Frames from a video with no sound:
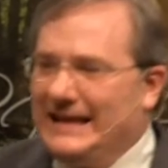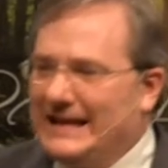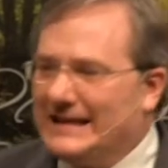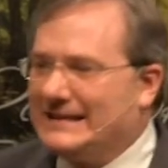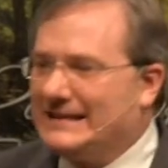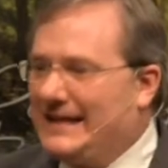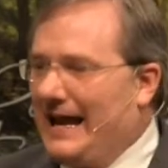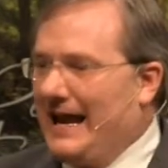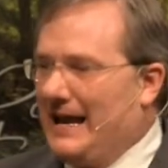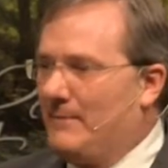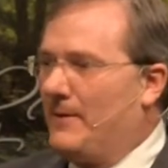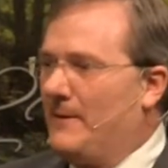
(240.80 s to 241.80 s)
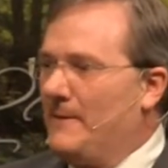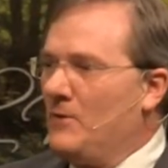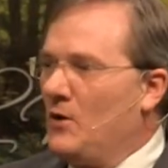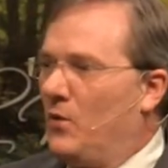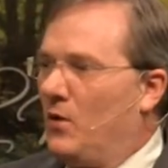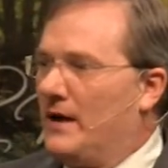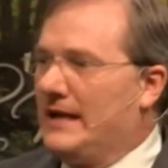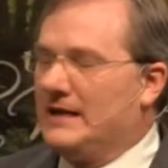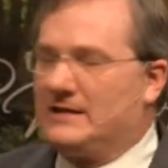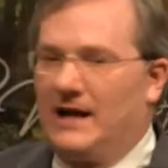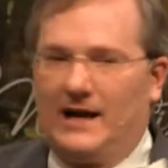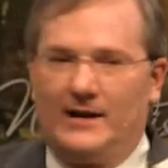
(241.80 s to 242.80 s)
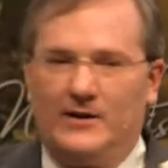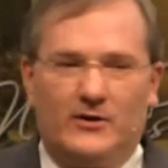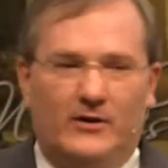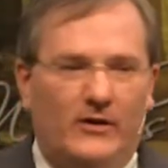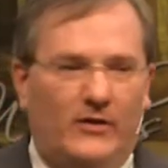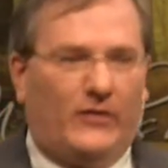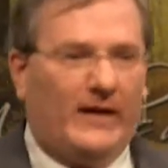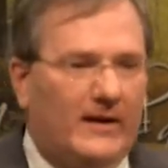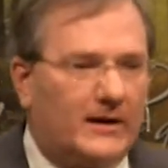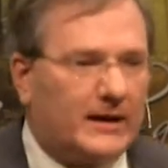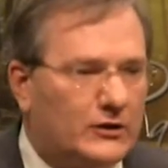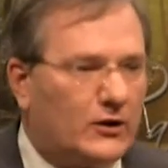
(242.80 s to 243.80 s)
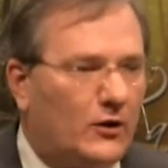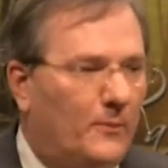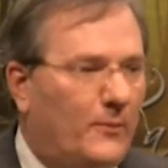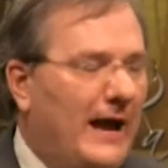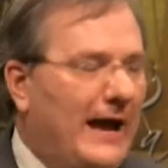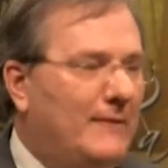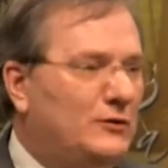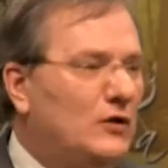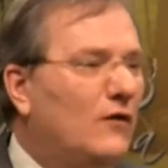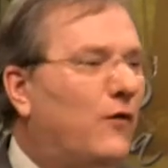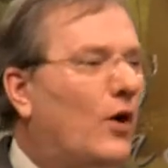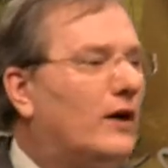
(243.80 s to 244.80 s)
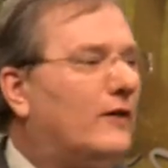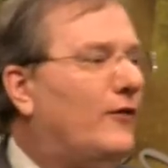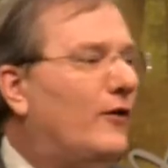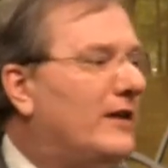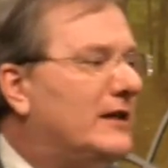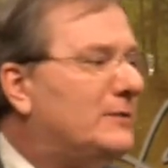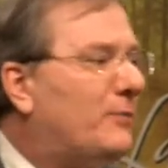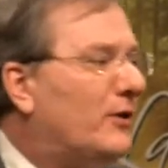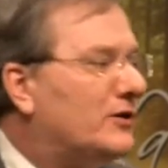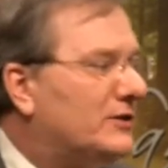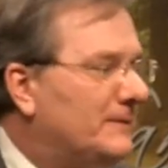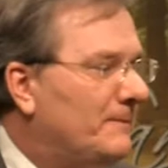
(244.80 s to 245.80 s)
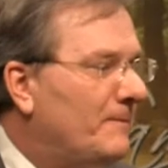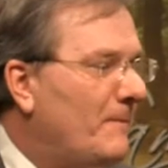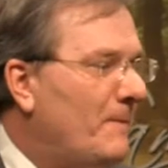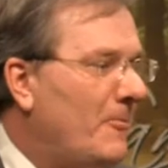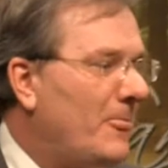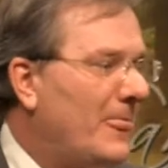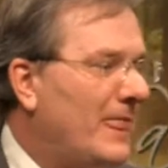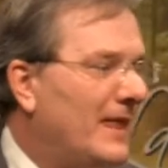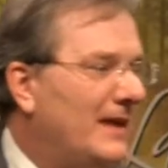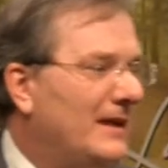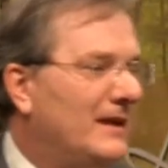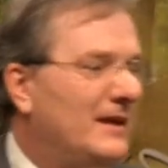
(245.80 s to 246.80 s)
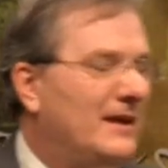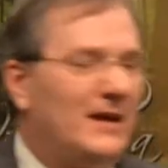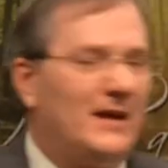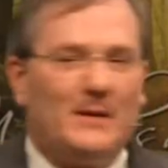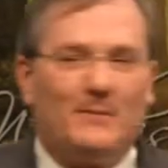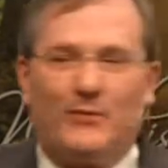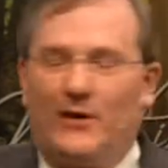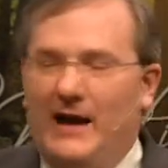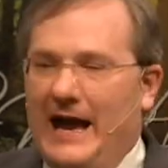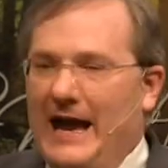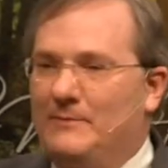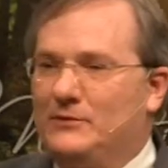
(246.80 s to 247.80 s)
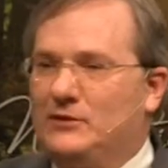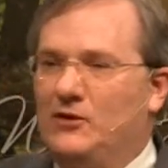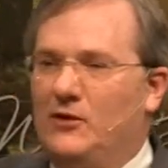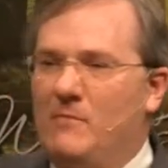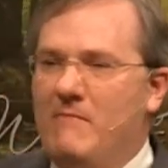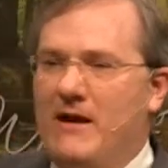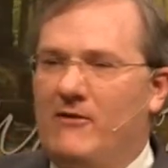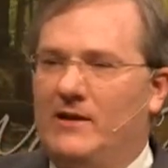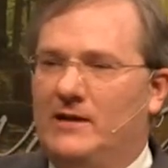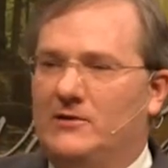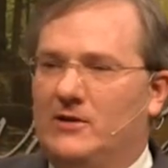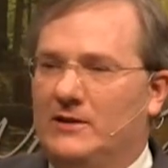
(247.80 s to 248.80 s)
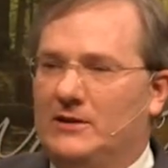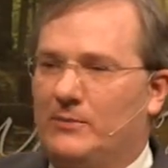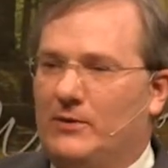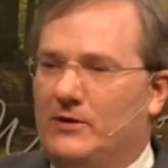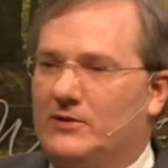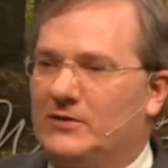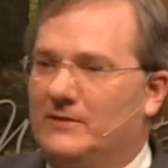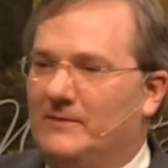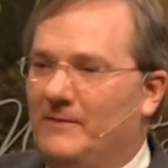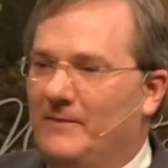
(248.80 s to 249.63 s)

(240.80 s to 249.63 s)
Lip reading: escape what is under their control. Perhaps you've worked for this person. Perhaps you're married to this person.